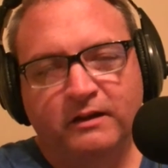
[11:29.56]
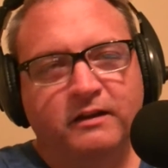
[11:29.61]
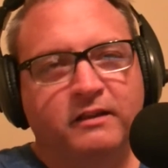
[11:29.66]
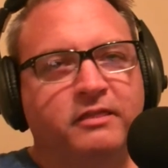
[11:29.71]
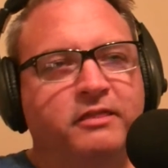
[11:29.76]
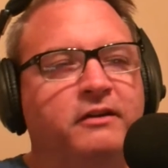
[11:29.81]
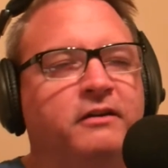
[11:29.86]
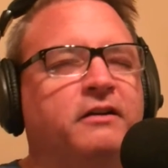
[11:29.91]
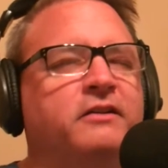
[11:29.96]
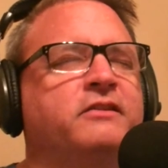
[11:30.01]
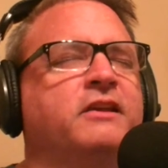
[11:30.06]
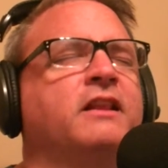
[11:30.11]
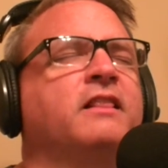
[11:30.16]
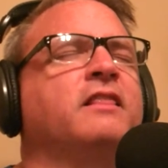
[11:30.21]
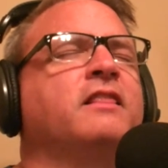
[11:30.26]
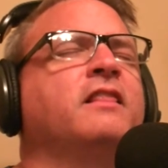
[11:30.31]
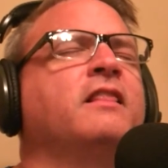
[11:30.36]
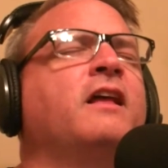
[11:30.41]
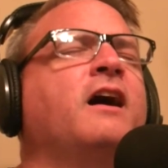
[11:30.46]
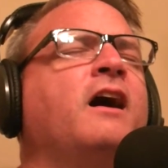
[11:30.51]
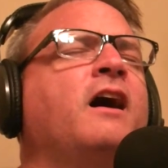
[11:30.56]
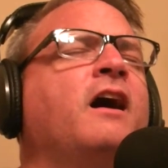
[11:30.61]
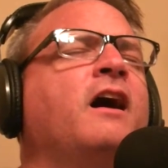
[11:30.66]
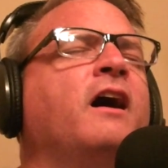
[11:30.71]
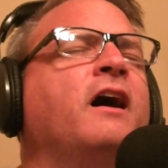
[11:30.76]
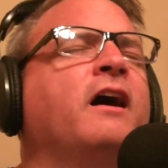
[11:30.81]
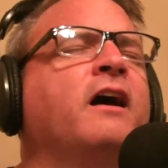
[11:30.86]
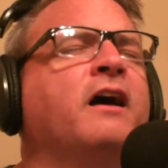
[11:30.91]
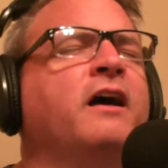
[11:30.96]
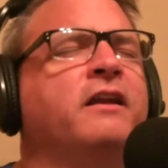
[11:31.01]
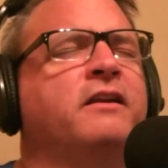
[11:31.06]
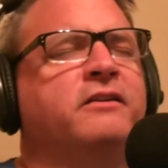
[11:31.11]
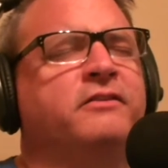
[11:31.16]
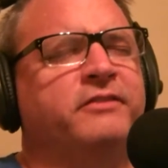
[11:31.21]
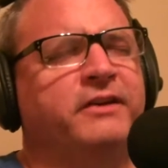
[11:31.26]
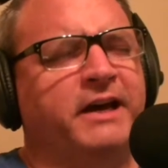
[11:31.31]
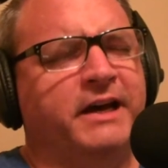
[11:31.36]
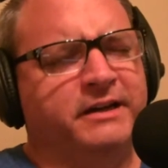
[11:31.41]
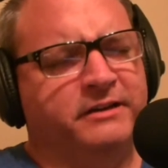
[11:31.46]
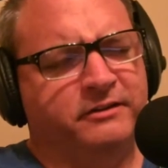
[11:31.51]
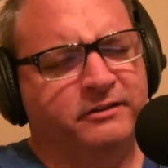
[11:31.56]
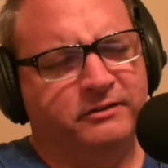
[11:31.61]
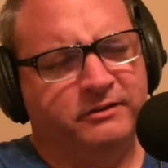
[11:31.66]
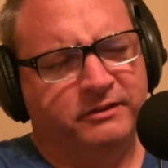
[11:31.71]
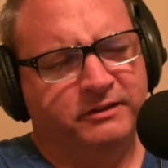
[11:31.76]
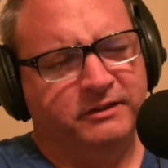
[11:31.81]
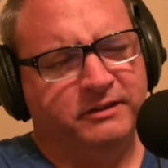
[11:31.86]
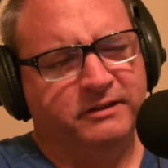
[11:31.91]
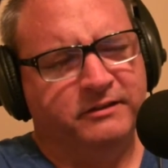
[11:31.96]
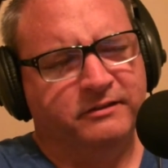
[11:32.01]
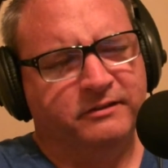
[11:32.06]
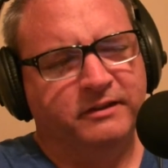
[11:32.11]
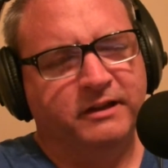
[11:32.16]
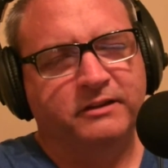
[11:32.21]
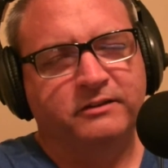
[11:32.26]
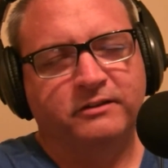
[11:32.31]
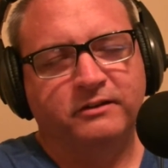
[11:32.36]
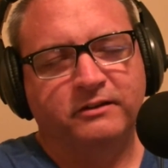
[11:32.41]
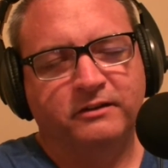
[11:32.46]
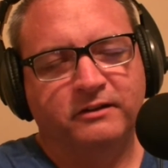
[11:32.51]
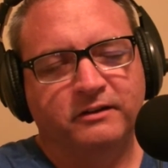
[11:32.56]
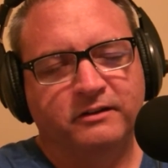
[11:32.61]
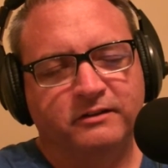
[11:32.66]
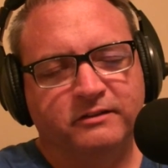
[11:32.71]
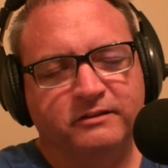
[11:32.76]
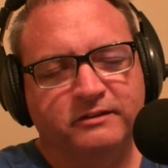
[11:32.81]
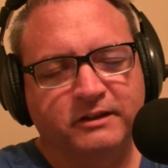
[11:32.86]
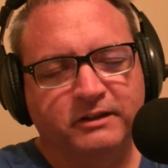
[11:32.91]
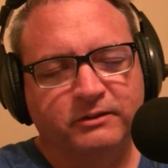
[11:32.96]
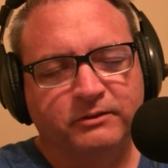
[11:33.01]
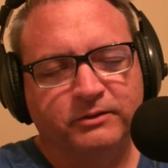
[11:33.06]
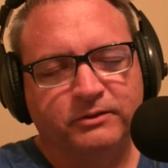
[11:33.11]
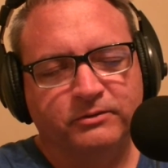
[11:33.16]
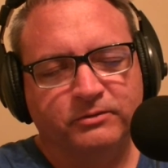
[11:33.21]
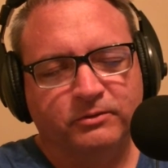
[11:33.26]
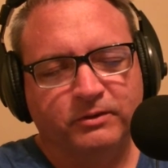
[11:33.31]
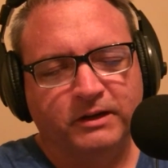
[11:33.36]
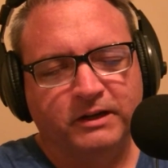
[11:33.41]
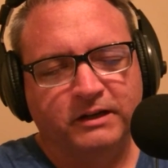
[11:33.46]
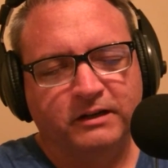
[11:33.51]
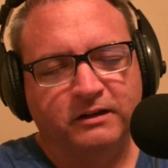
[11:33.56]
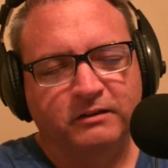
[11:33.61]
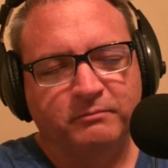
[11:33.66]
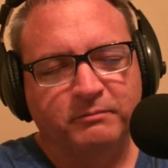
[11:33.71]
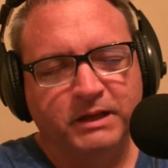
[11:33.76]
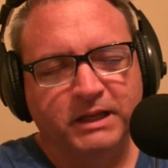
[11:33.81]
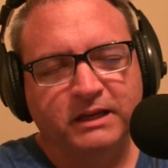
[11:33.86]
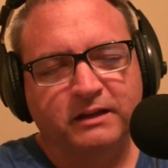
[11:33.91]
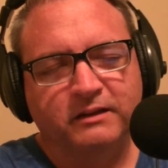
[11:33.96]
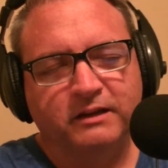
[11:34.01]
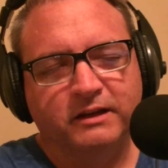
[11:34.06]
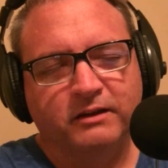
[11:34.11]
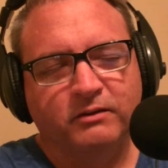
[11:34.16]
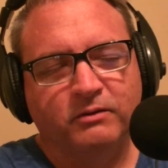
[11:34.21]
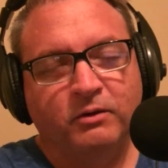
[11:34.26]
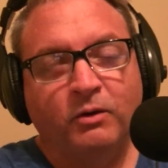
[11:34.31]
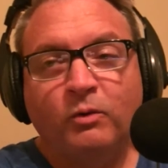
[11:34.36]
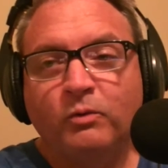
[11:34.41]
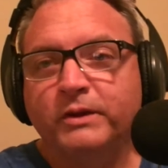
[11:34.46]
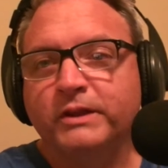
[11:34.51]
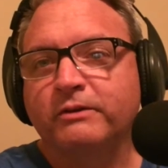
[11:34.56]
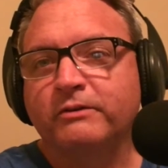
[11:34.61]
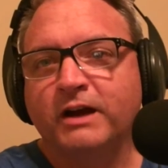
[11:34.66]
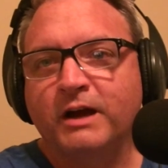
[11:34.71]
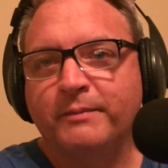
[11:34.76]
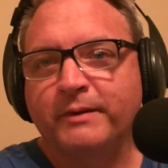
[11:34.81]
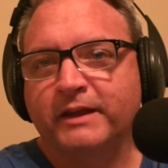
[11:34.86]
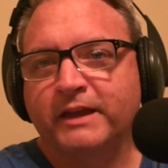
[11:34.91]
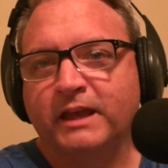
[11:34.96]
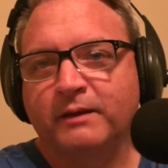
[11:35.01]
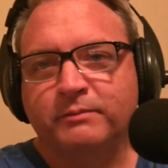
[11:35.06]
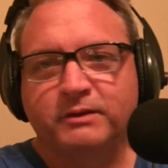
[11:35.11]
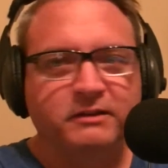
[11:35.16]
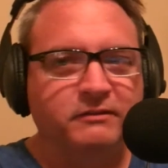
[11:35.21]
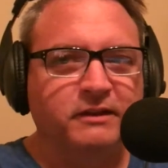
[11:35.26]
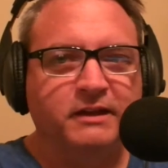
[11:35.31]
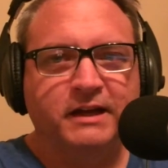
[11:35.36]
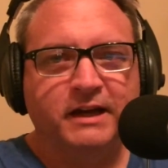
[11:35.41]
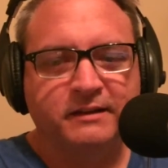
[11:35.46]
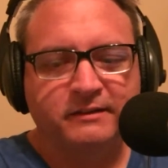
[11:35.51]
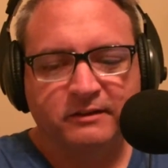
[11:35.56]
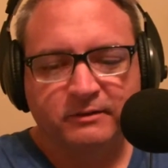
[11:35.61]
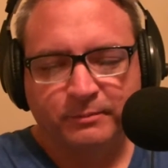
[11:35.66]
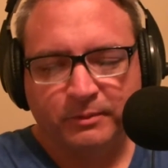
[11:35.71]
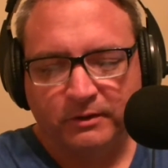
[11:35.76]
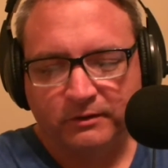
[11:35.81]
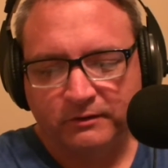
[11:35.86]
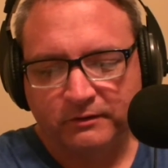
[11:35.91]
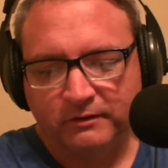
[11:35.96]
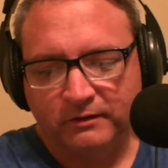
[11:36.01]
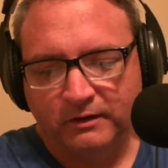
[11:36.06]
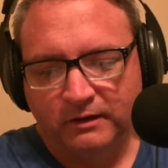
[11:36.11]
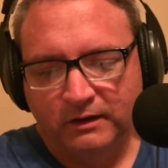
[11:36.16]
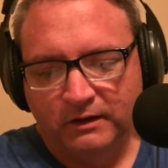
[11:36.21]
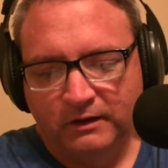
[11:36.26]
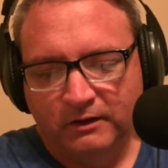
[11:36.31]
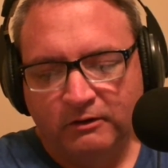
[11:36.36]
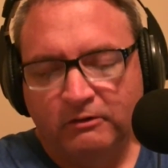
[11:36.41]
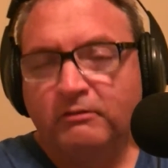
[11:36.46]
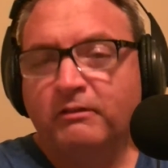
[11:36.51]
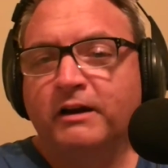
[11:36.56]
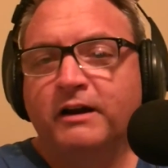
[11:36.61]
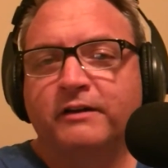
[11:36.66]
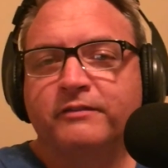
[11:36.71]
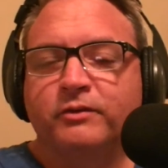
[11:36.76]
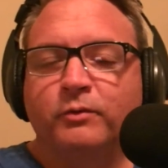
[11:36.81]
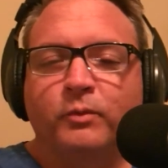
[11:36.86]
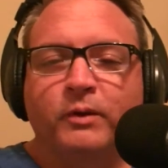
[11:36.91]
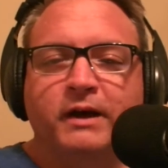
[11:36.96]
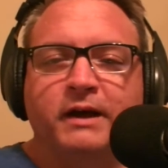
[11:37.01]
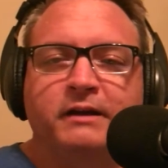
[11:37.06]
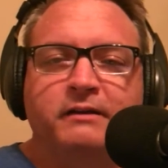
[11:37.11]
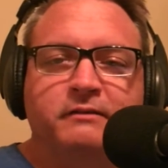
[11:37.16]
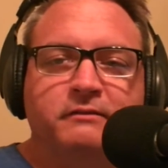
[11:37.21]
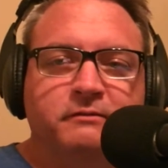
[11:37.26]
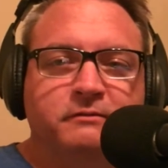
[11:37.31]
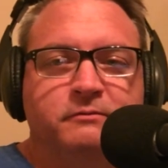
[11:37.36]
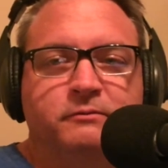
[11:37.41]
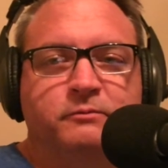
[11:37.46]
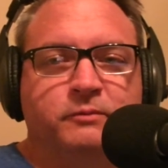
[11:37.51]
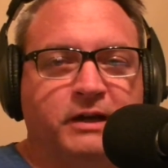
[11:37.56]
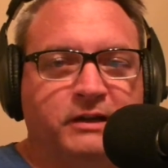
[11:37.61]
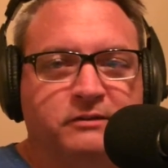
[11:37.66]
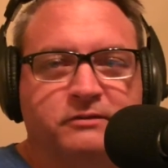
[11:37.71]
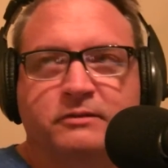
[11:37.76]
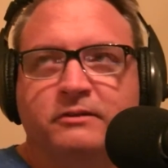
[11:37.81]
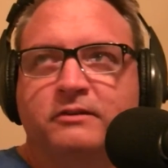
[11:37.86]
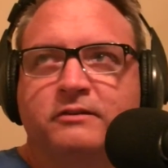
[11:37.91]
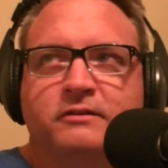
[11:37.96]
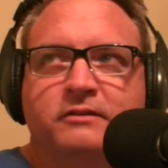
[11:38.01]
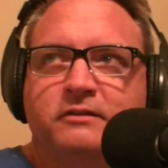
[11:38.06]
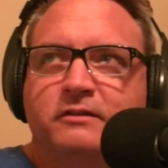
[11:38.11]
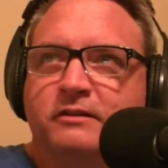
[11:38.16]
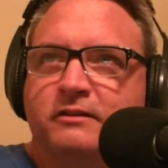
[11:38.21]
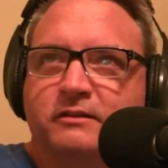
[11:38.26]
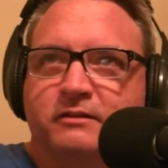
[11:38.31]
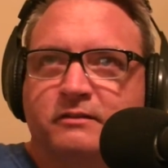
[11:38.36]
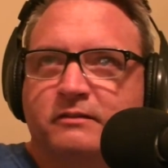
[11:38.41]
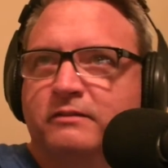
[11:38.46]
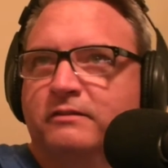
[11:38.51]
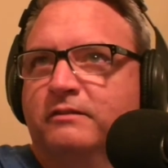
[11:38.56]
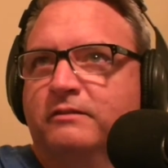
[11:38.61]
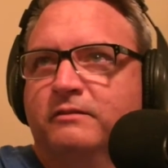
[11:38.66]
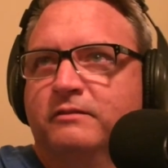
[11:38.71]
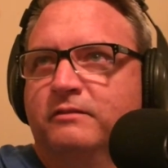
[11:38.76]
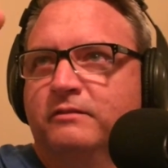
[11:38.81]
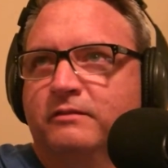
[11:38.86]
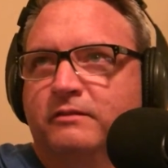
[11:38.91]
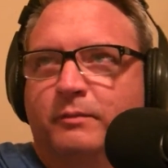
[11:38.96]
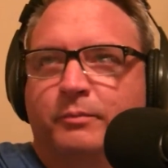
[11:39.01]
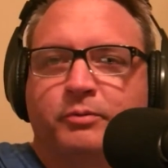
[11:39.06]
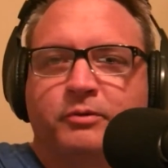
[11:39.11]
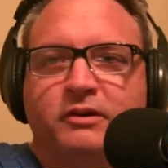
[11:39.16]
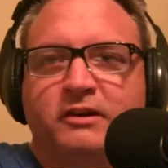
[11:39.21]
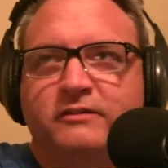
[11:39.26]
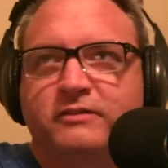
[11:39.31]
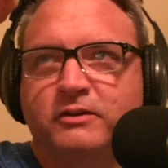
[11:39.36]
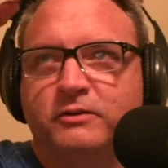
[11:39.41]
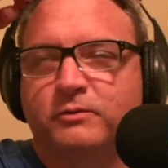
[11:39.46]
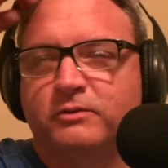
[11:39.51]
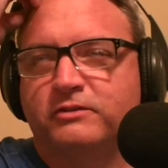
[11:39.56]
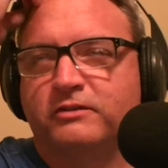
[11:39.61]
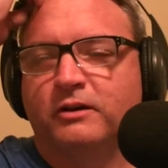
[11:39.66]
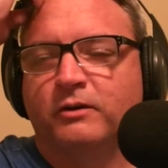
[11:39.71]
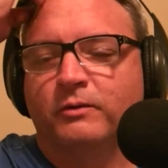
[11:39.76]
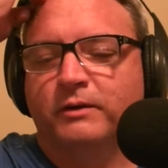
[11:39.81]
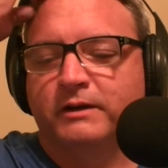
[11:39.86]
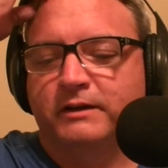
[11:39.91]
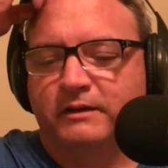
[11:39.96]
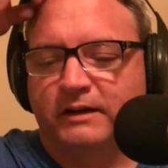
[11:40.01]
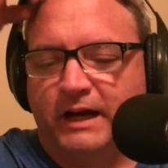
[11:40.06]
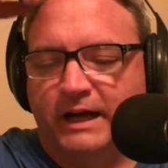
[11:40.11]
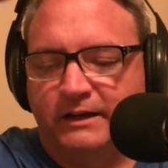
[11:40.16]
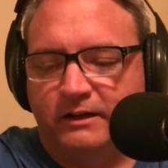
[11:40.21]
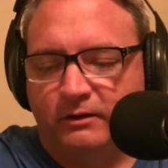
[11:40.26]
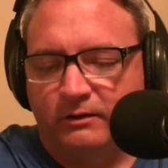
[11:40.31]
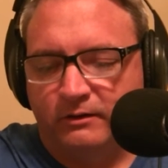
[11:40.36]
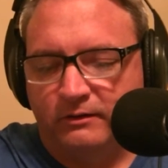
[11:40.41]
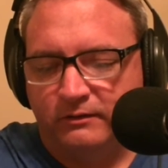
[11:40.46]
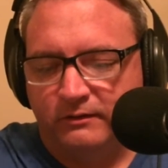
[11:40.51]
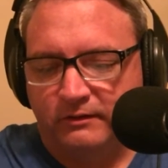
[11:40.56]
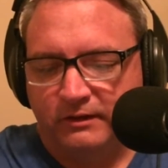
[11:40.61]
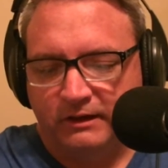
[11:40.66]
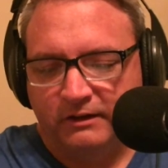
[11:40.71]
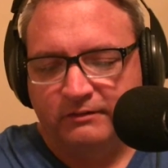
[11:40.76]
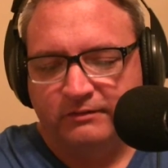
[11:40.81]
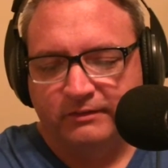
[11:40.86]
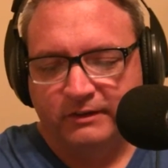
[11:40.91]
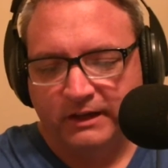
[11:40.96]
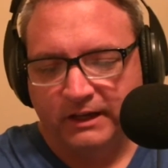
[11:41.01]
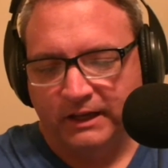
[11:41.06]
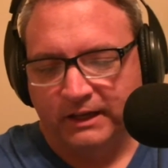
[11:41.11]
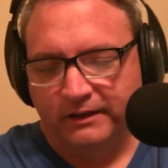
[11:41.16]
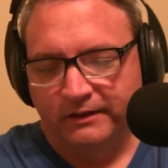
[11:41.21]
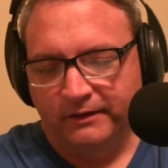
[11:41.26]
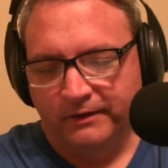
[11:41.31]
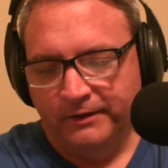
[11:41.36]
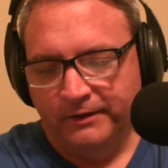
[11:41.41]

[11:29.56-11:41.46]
there is a lot of actors in this that you're going to see on the screen and immediately go, "Holy crap! I can't believe they got this person." Right off the way, as soon as the preview was showing, I noticed Tina Fey,